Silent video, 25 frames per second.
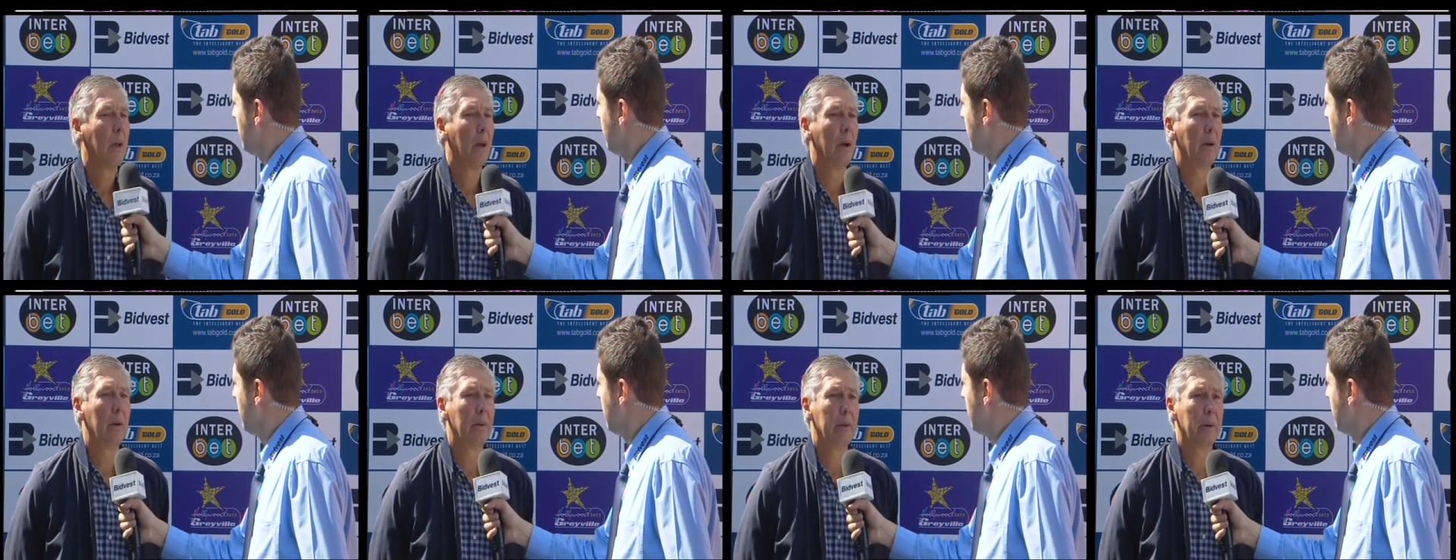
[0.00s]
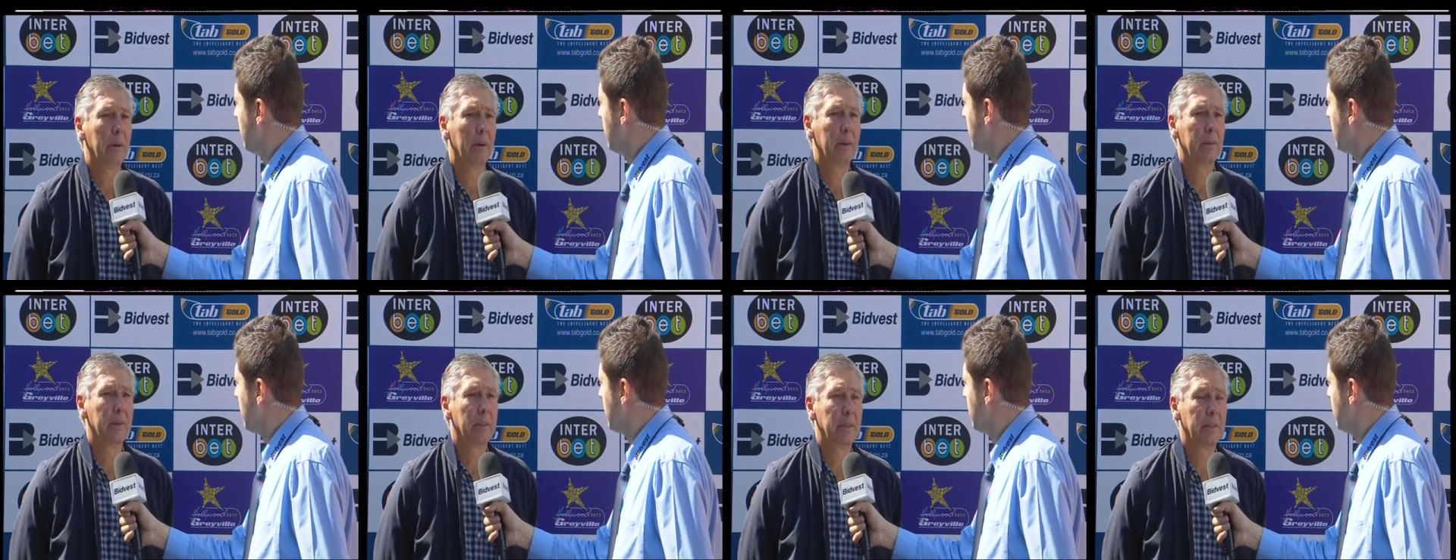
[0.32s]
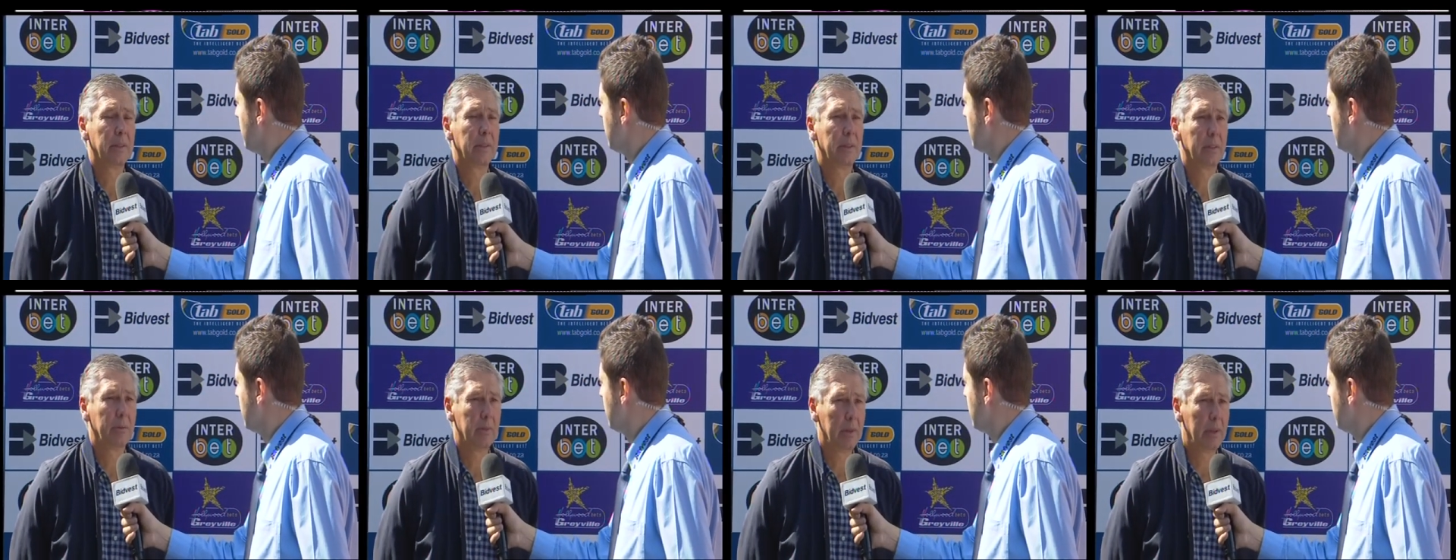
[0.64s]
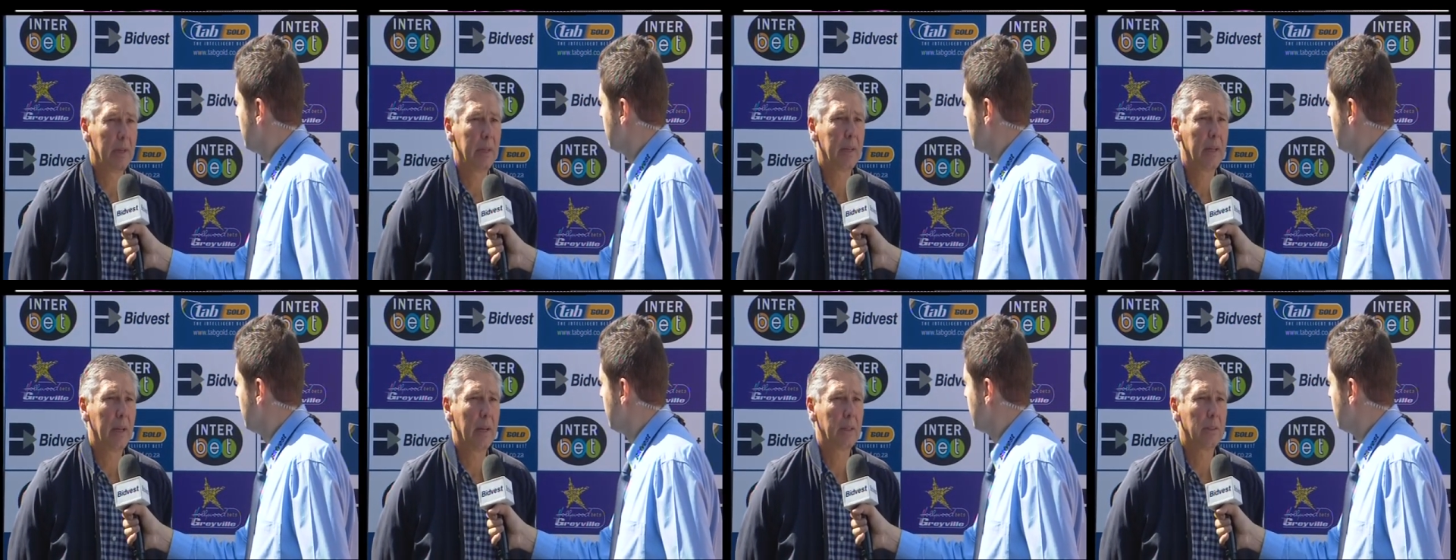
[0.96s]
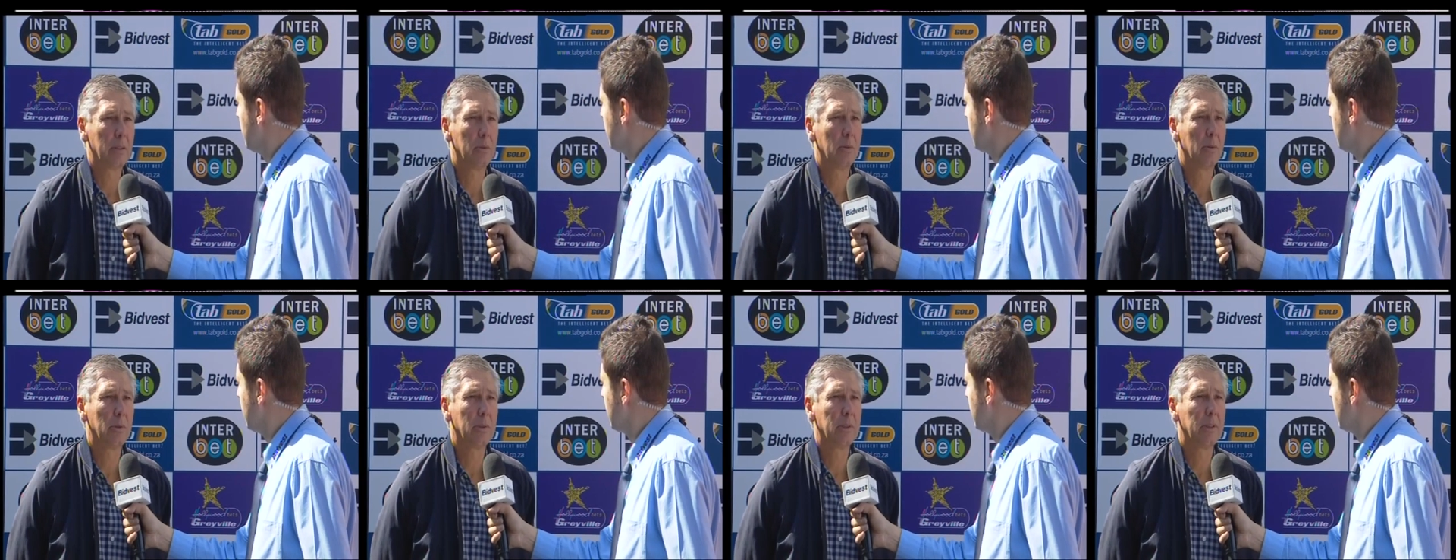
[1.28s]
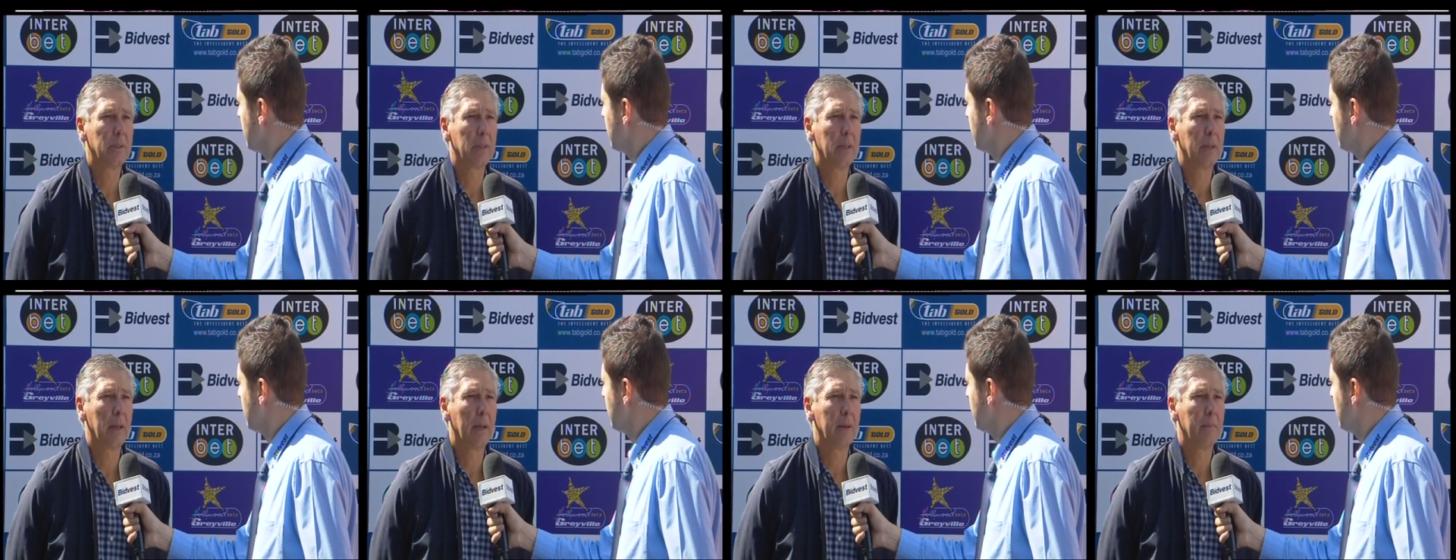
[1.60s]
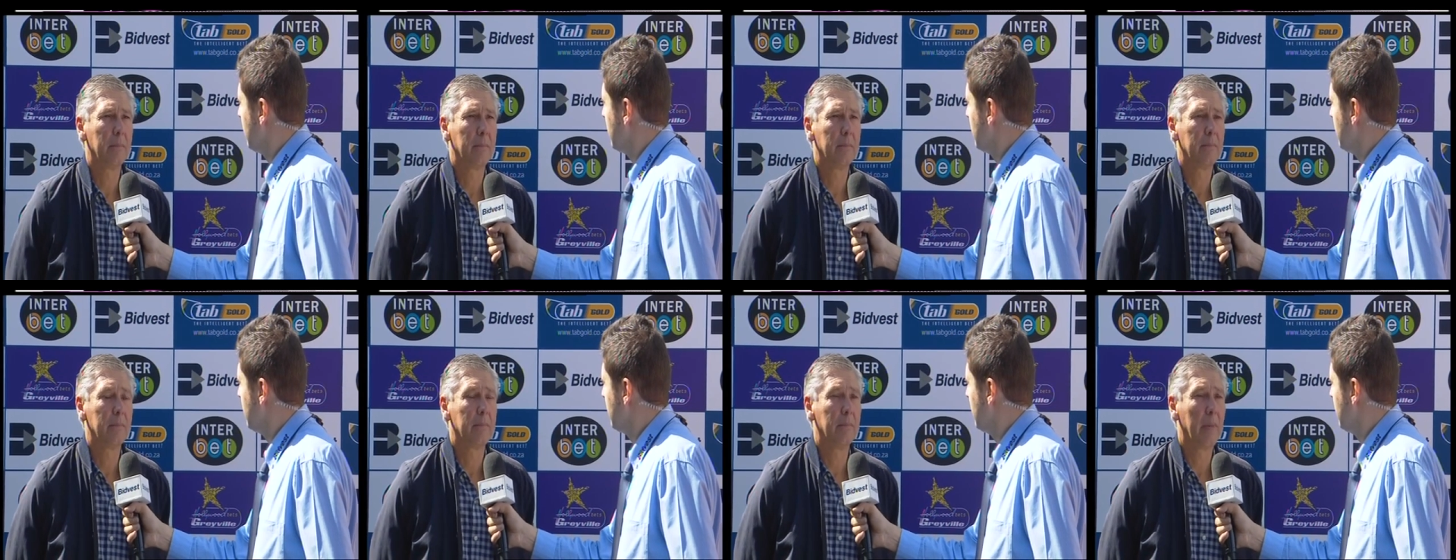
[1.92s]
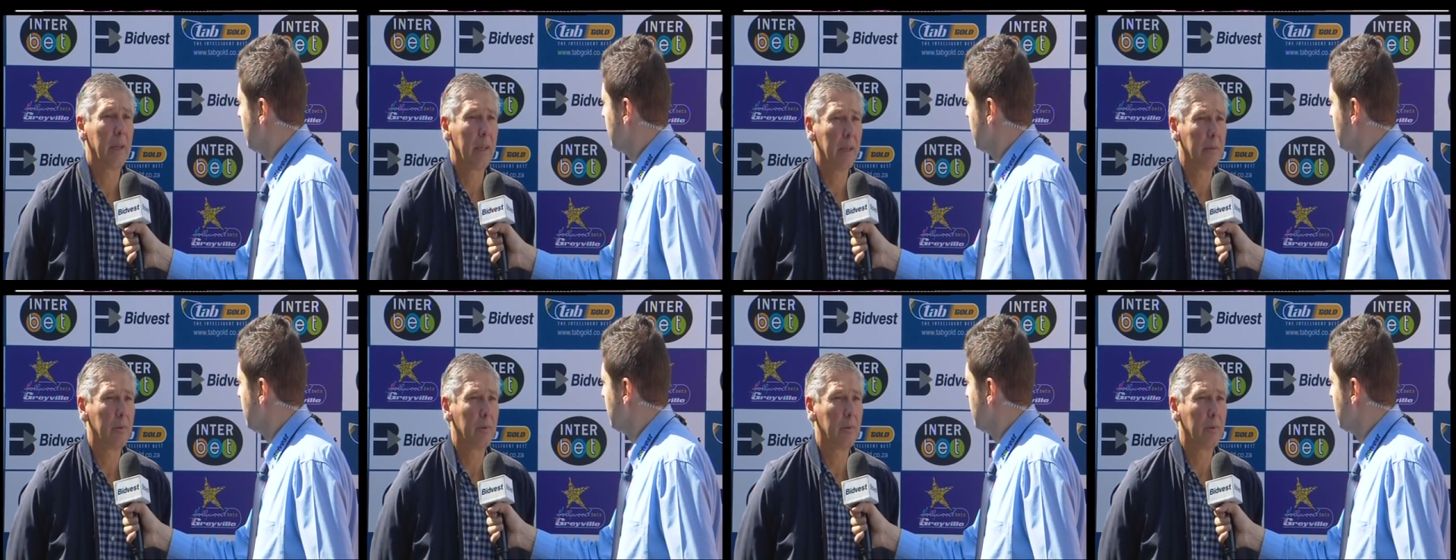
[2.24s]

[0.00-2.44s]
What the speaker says: Oh yeah, this is a really nice horse. May